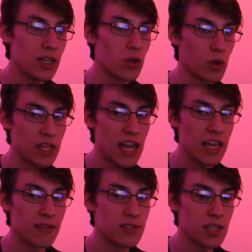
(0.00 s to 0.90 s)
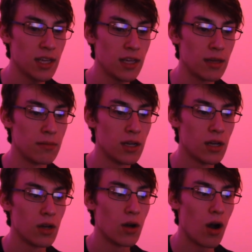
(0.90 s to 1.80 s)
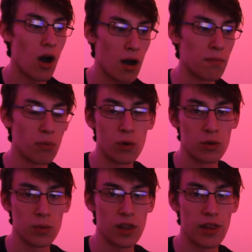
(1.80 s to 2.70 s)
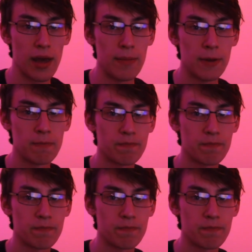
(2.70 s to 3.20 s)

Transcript: creative team on board with them.